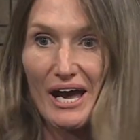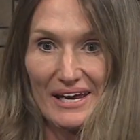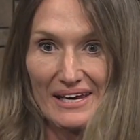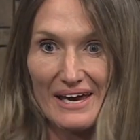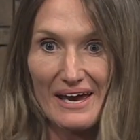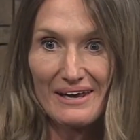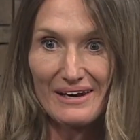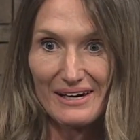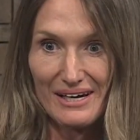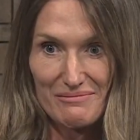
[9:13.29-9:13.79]
I
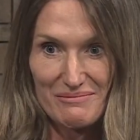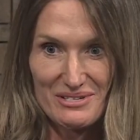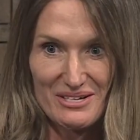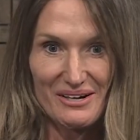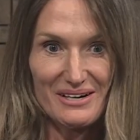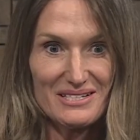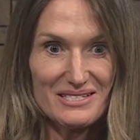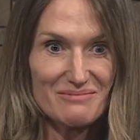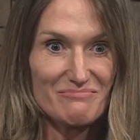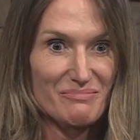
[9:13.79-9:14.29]
get it, I'm
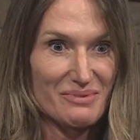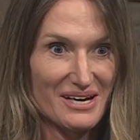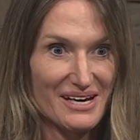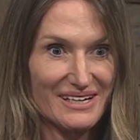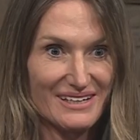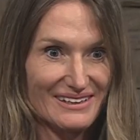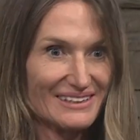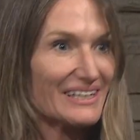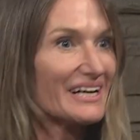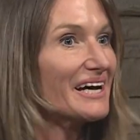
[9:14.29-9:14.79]
stressed,
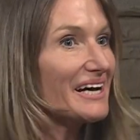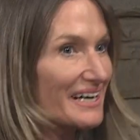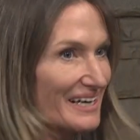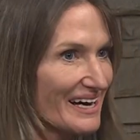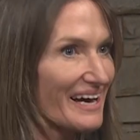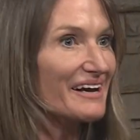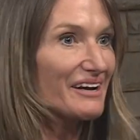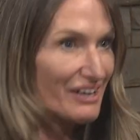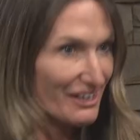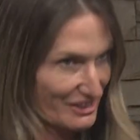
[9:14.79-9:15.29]
but
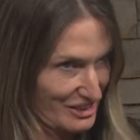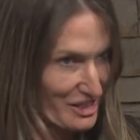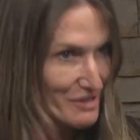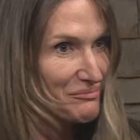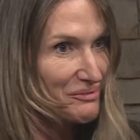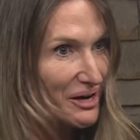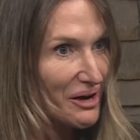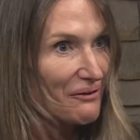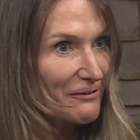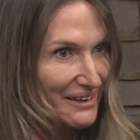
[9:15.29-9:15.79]
I've got to keep
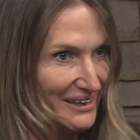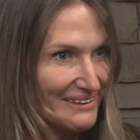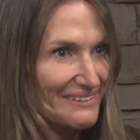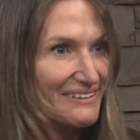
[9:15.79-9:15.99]
going.